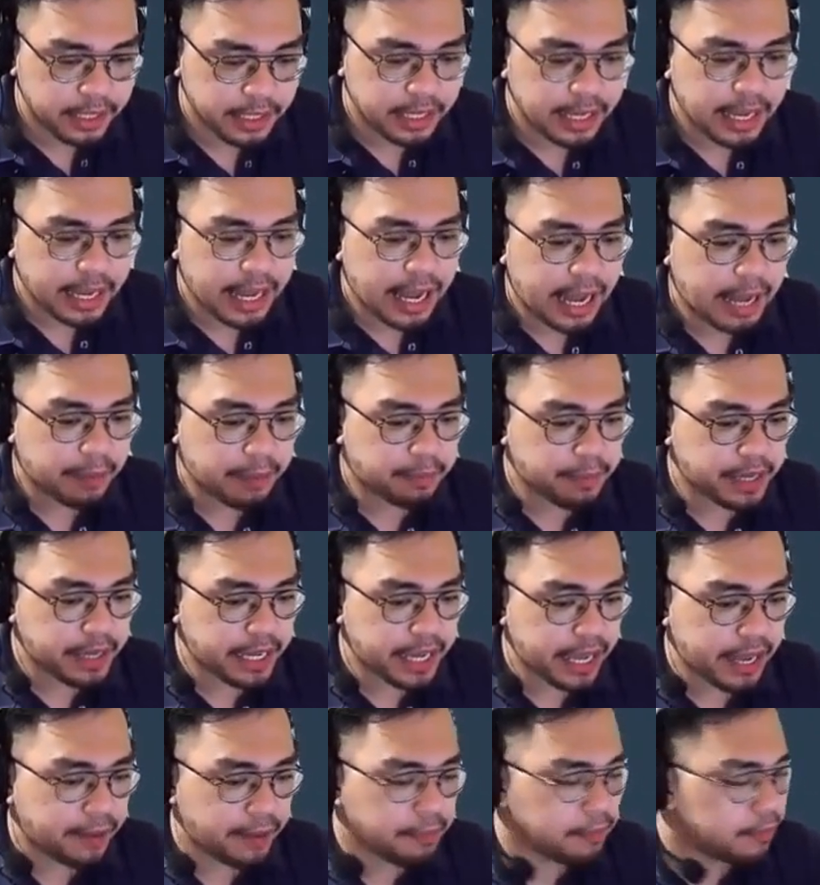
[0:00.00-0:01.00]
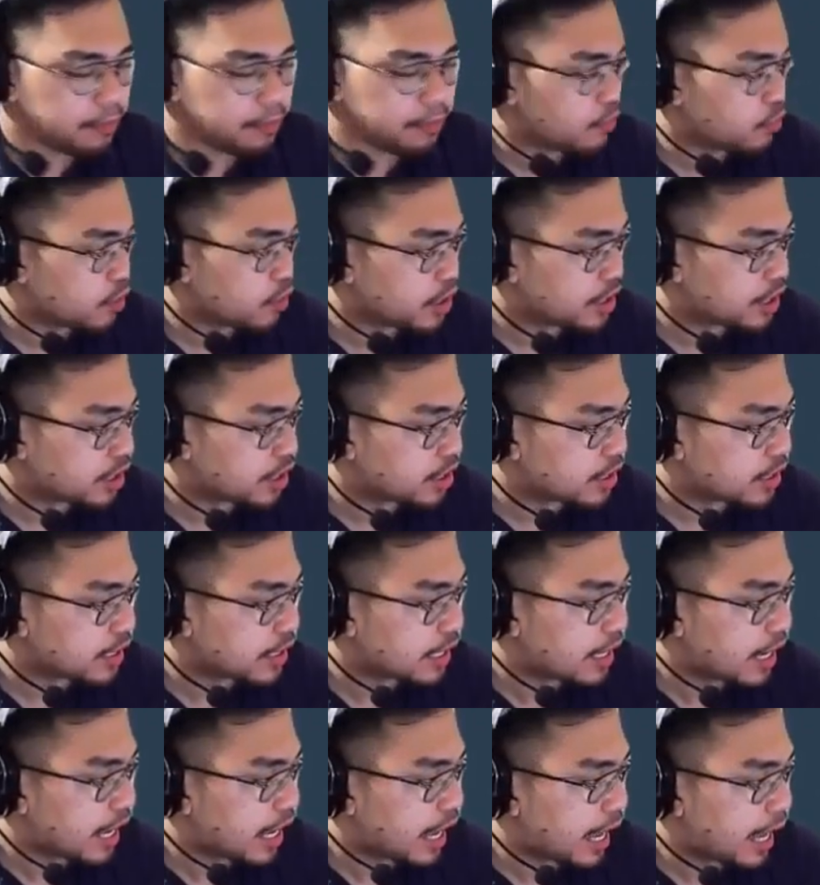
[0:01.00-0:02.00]
Happy M, which is
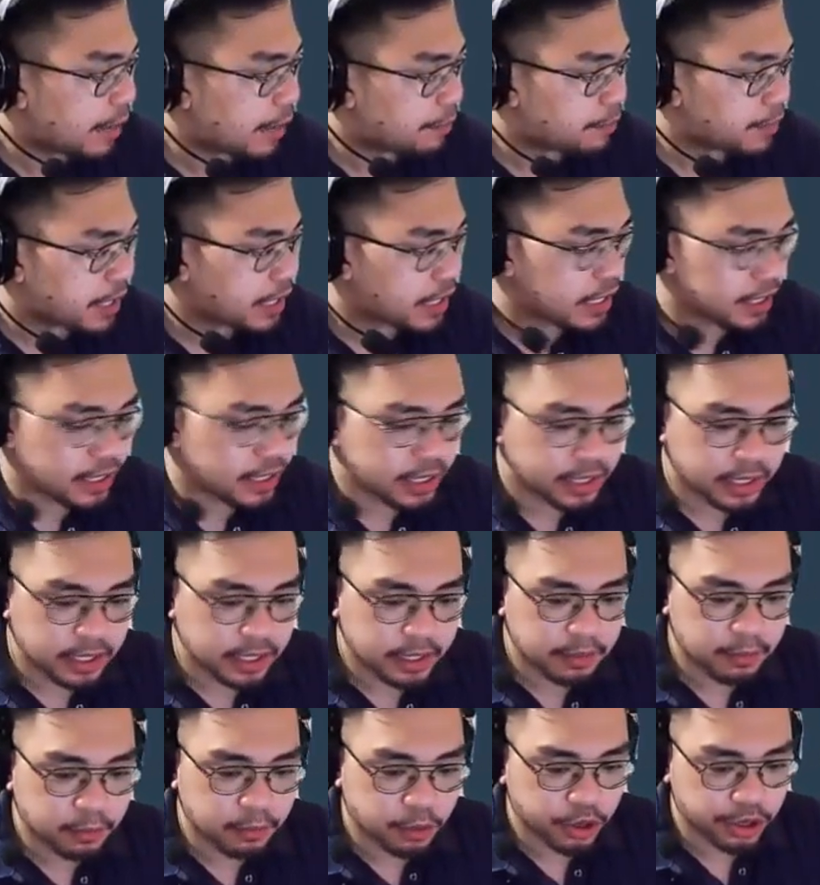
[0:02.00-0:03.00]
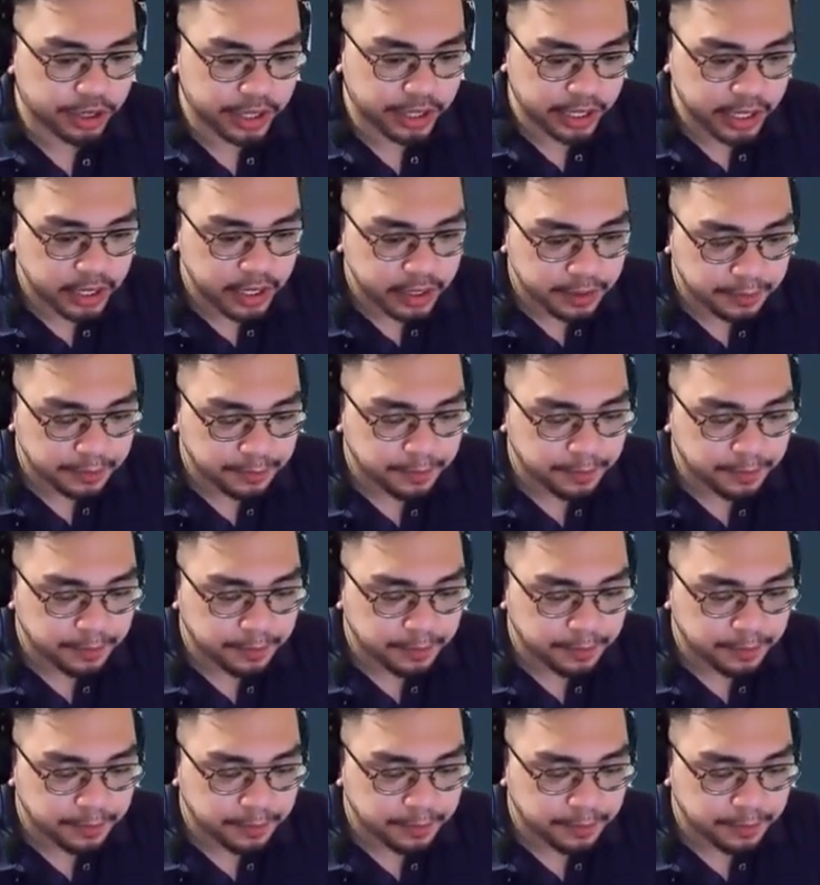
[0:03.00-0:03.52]
happy morning.